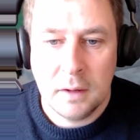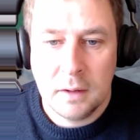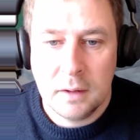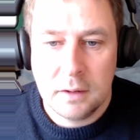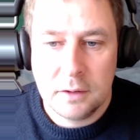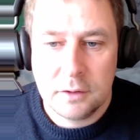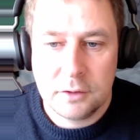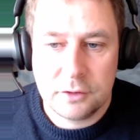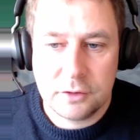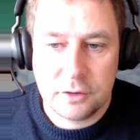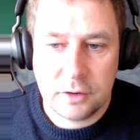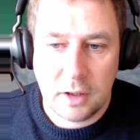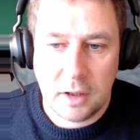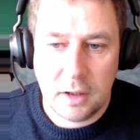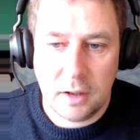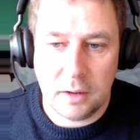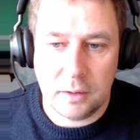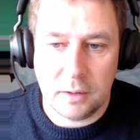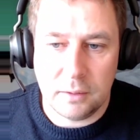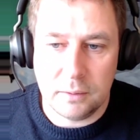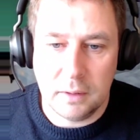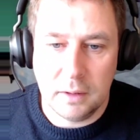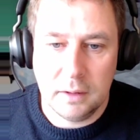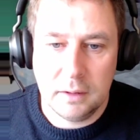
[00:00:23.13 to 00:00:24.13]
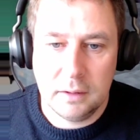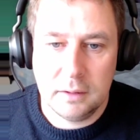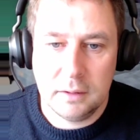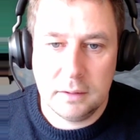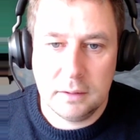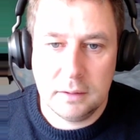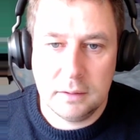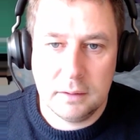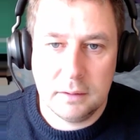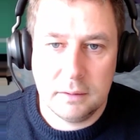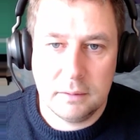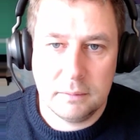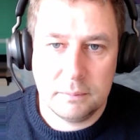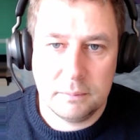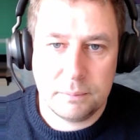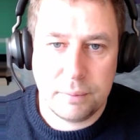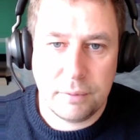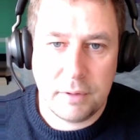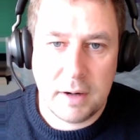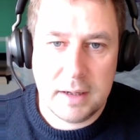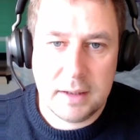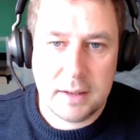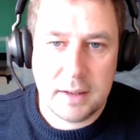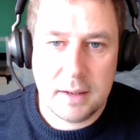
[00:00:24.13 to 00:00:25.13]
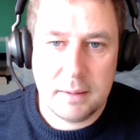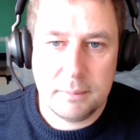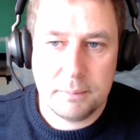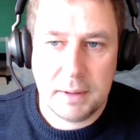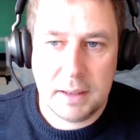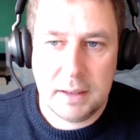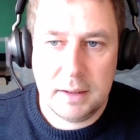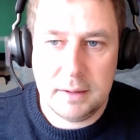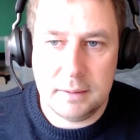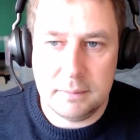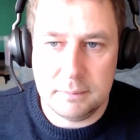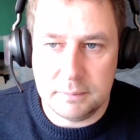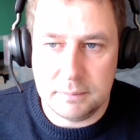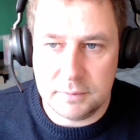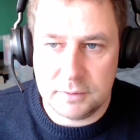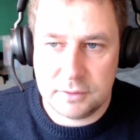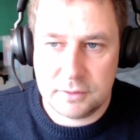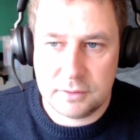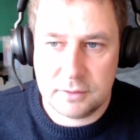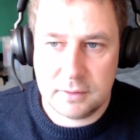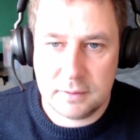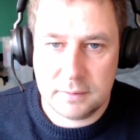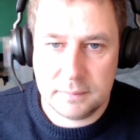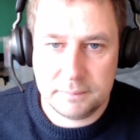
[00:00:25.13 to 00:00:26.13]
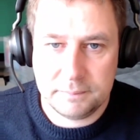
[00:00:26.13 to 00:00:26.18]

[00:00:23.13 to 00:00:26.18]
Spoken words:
So, breaking beams.